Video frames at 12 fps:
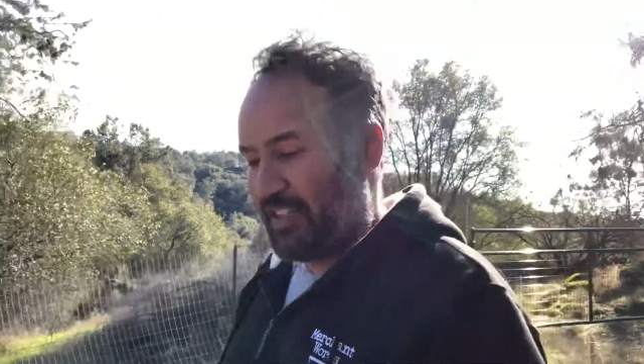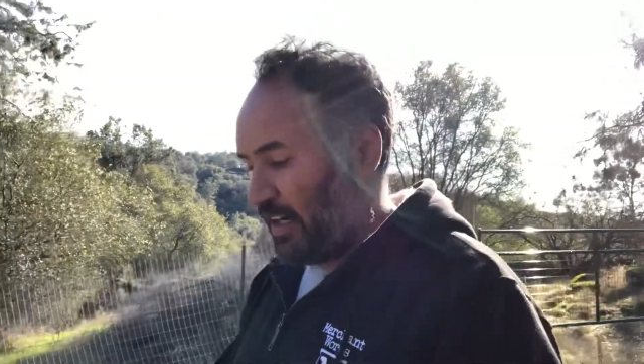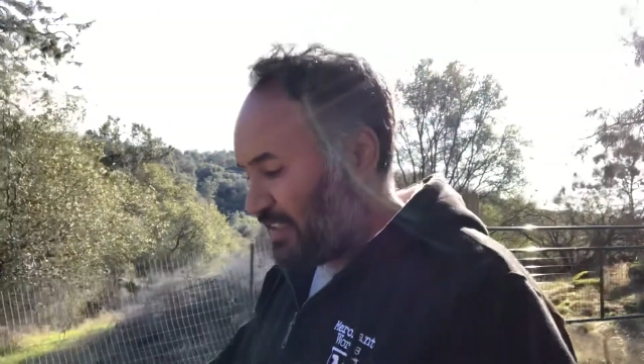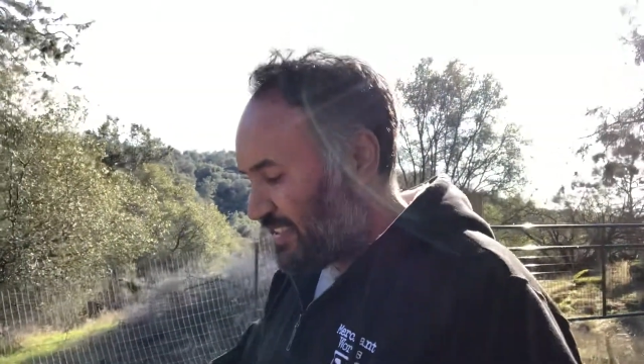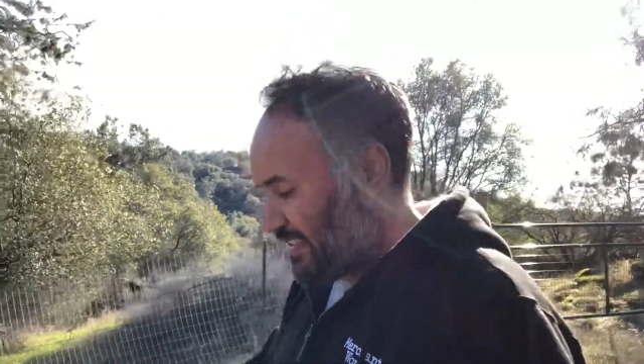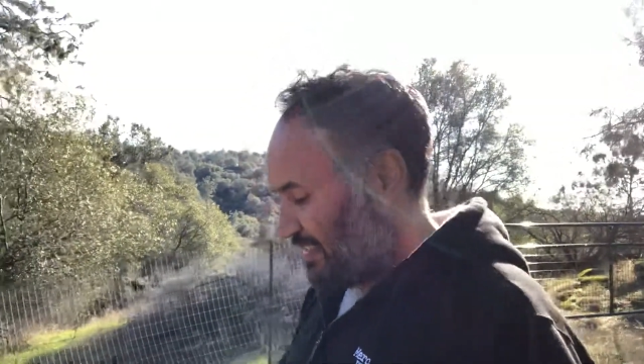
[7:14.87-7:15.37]

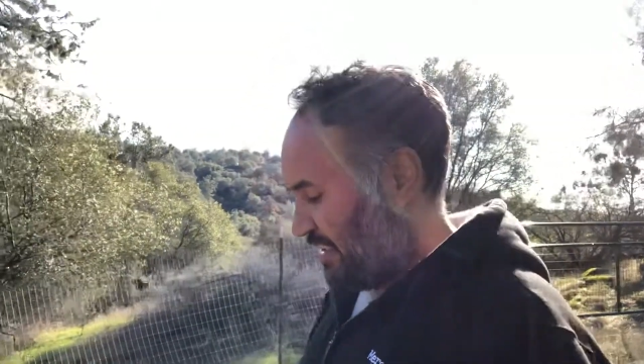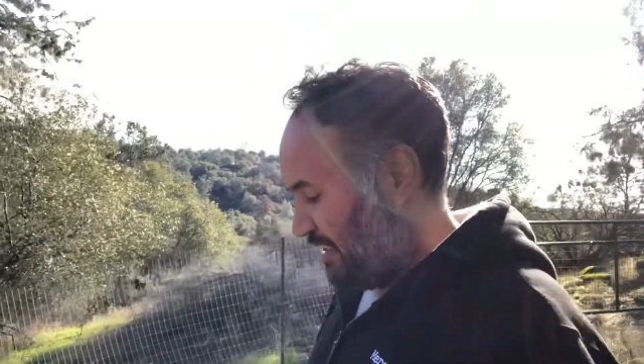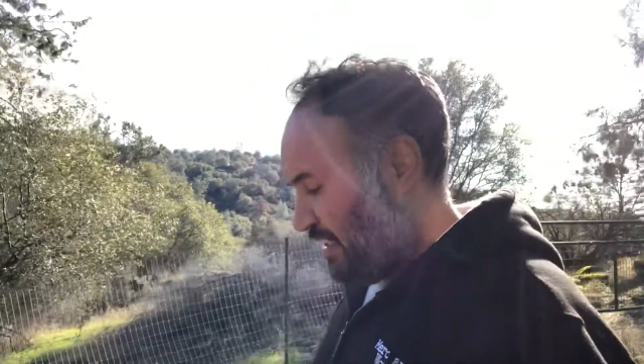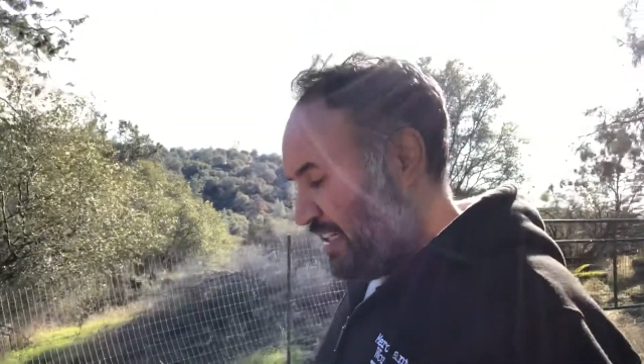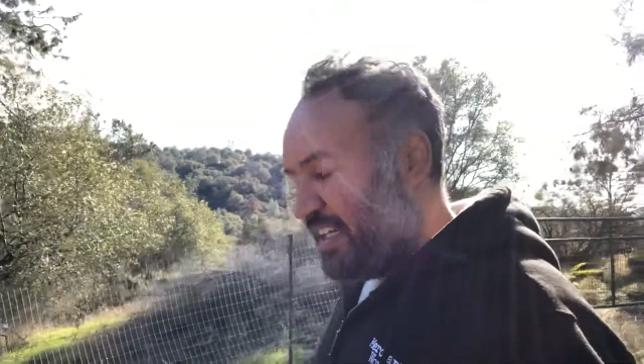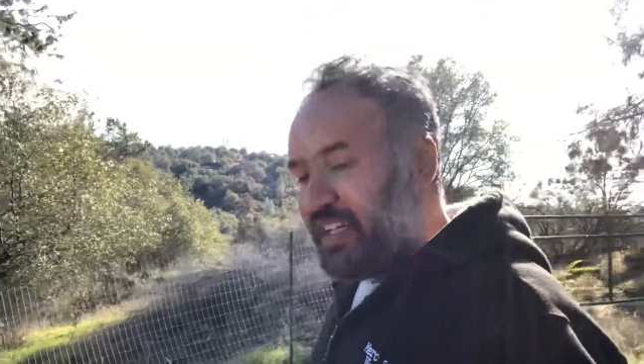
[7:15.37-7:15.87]
constantly
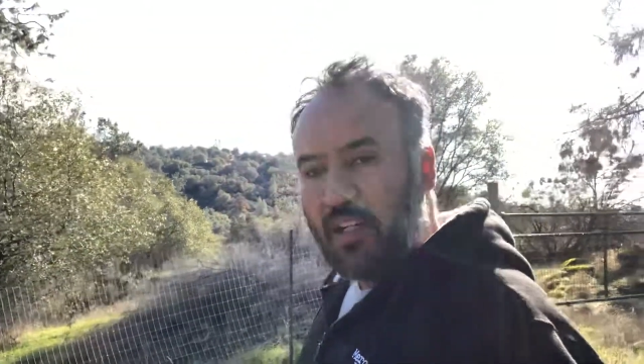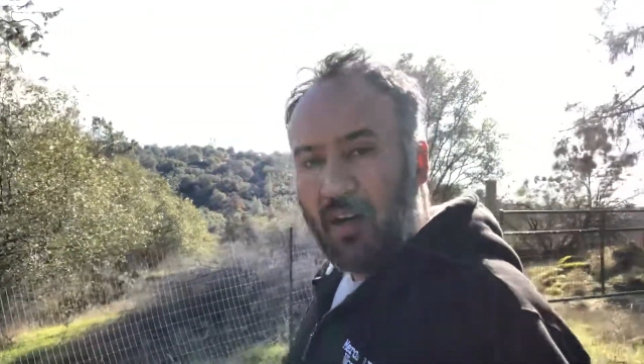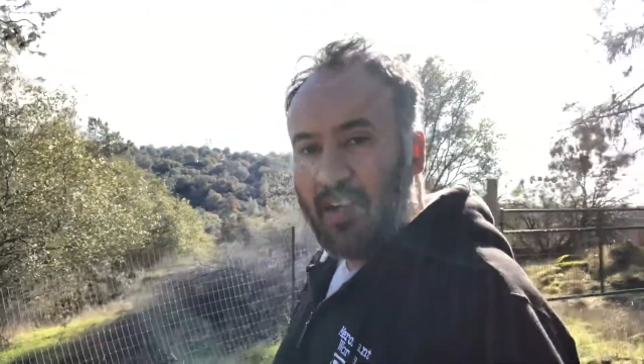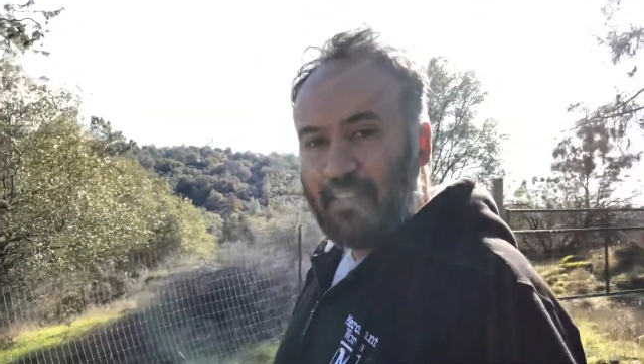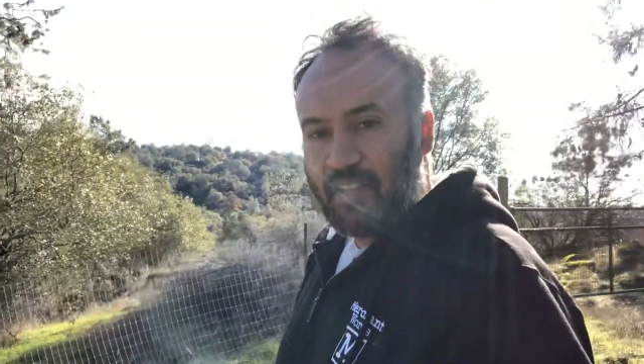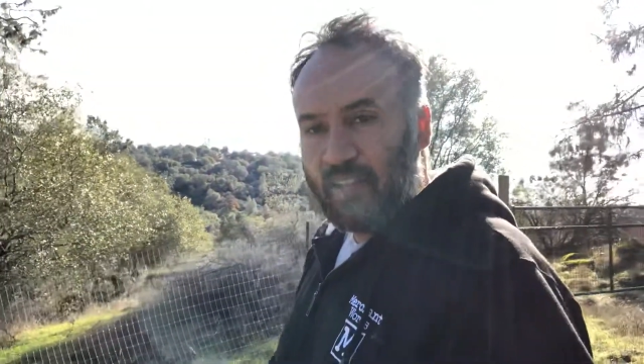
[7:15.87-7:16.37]

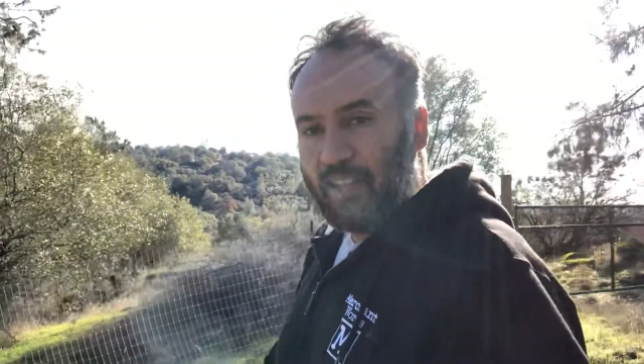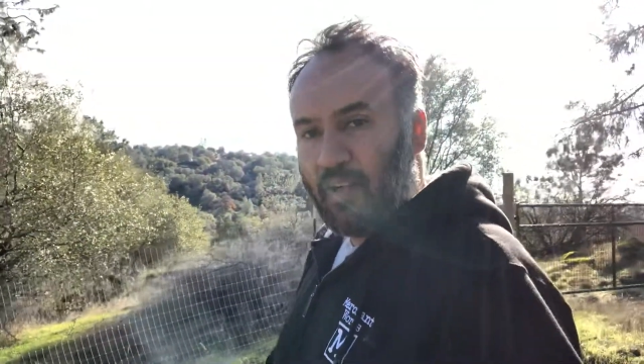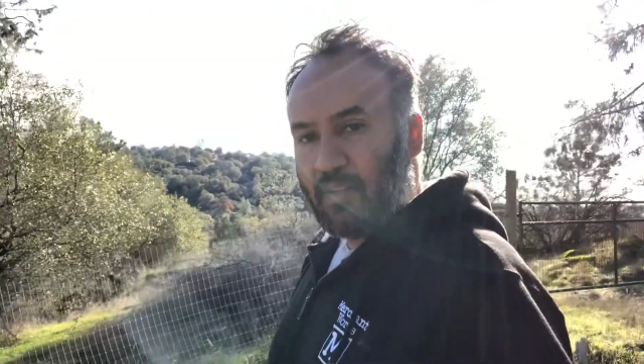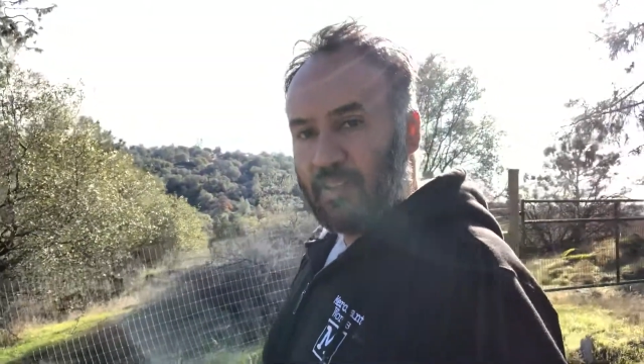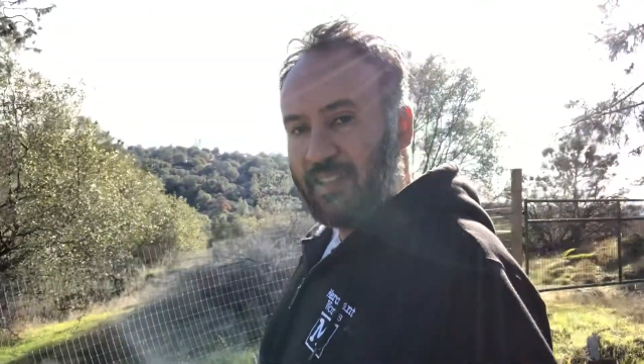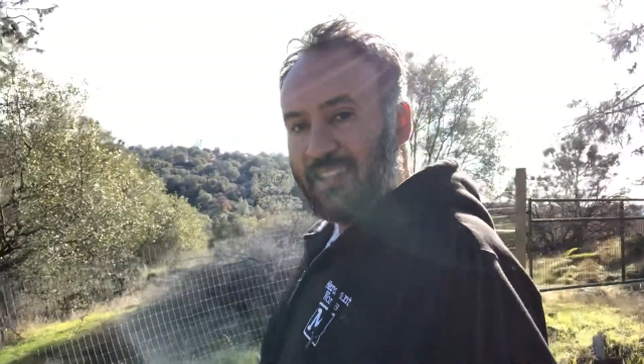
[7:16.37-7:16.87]

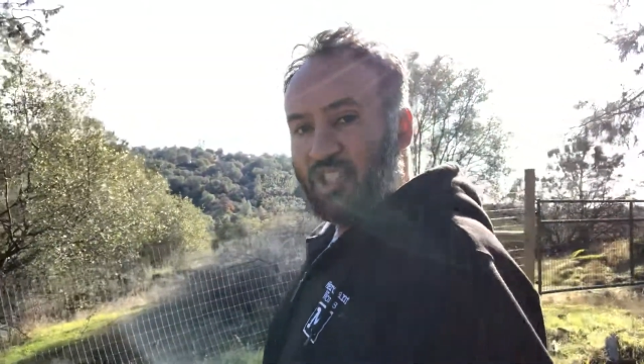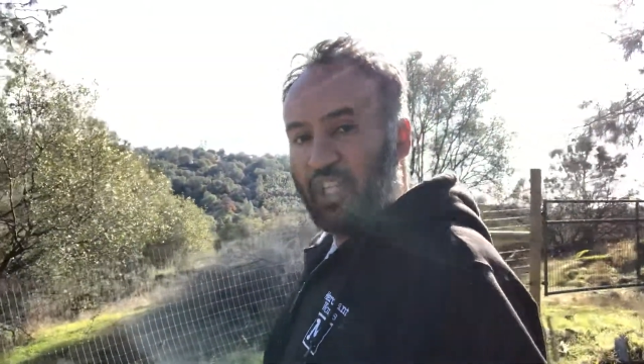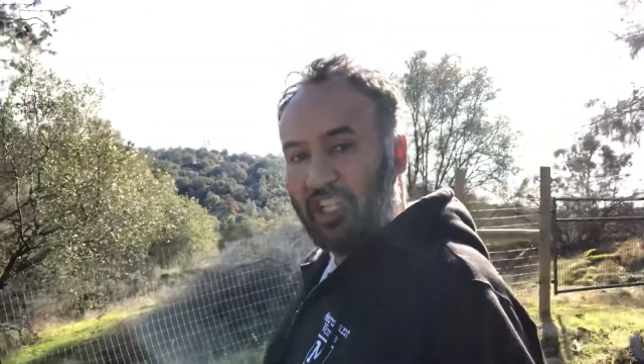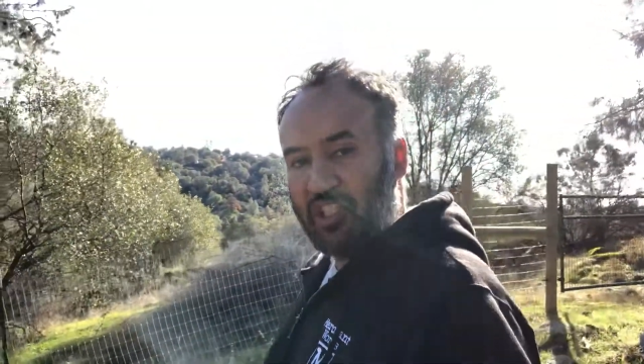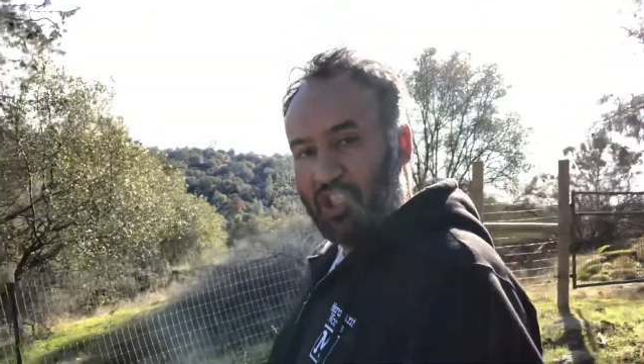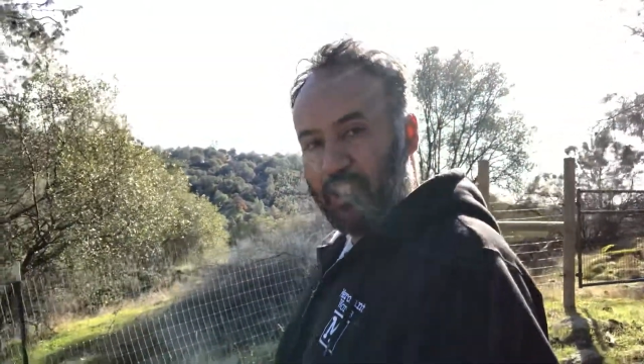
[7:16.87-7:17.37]

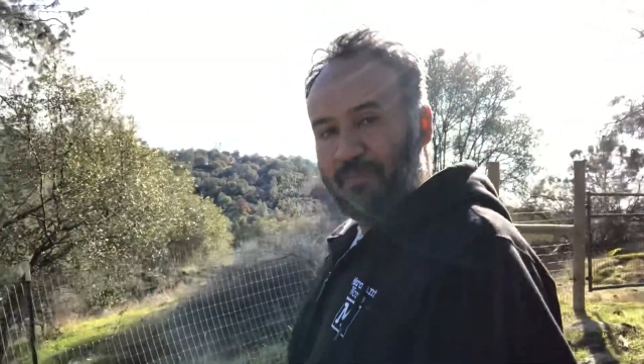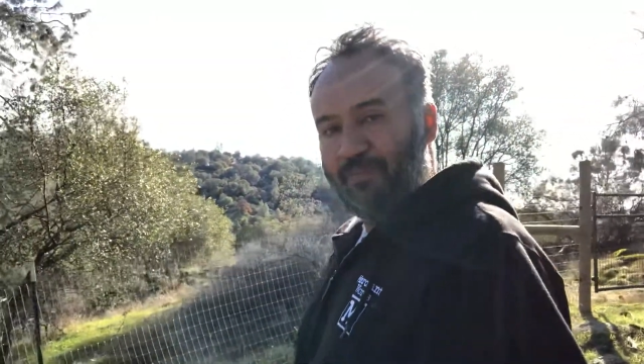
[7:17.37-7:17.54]
changing?